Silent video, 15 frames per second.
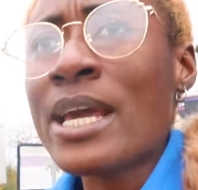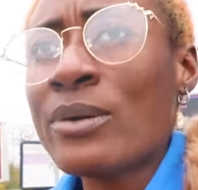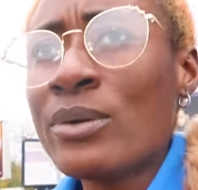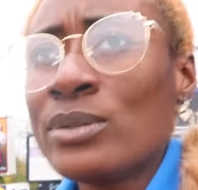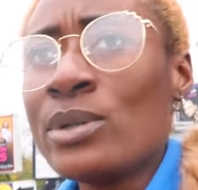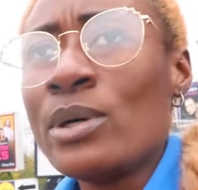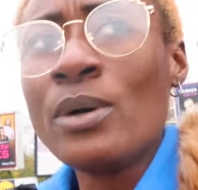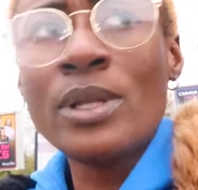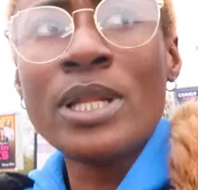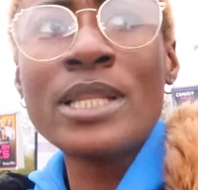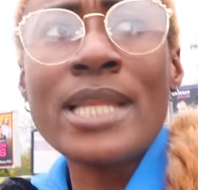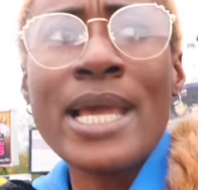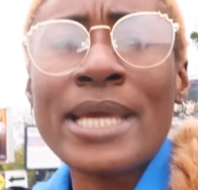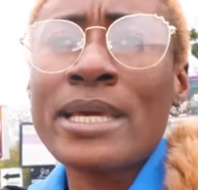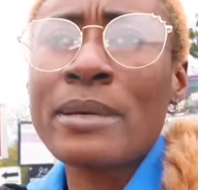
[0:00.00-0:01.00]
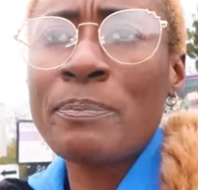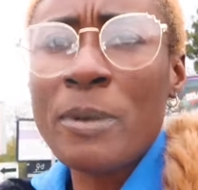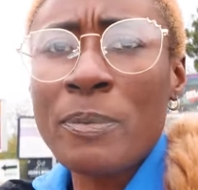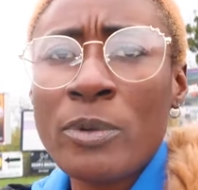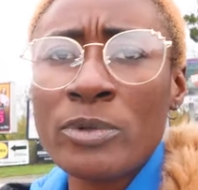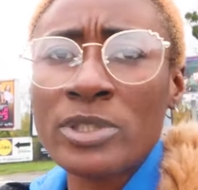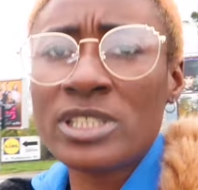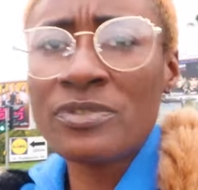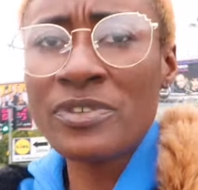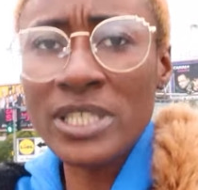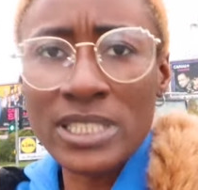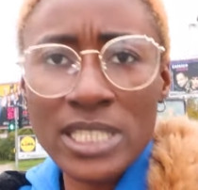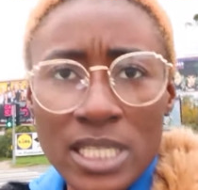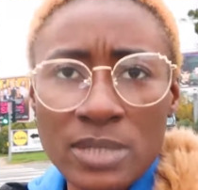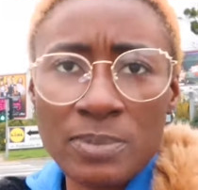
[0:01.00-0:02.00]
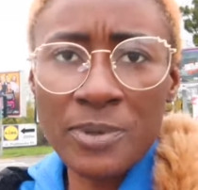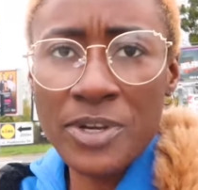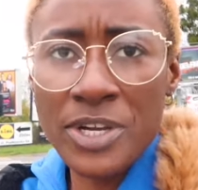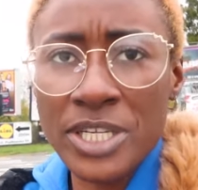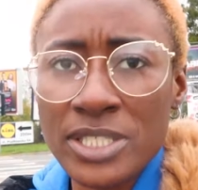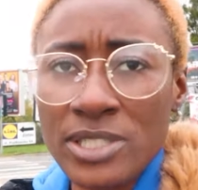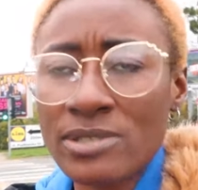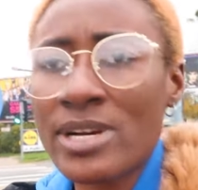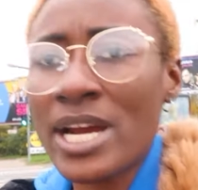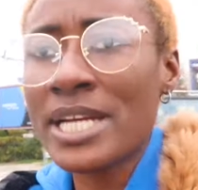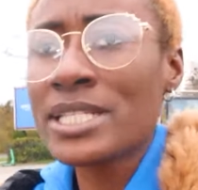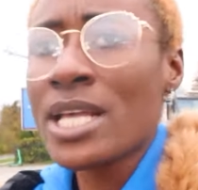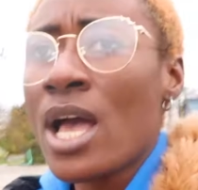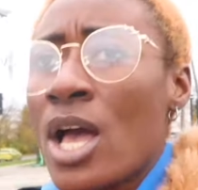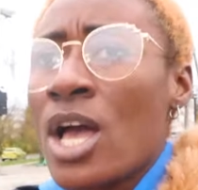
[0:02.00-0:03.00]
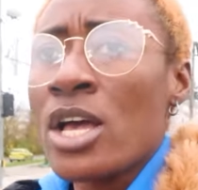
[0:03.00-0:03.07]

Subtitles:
I don't know, like people with different experience, right?